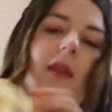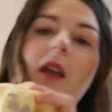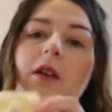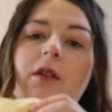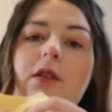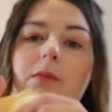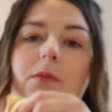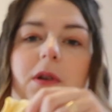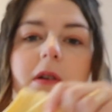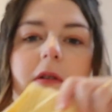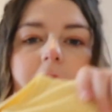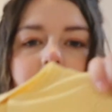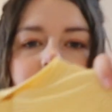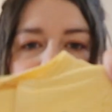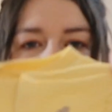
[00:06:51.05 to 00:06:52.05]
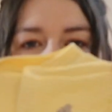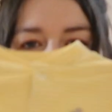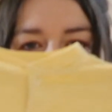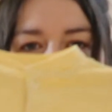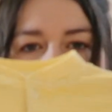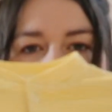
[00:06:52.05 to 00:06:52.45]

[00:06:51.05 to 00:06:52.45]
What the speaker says: Another woodland creatures,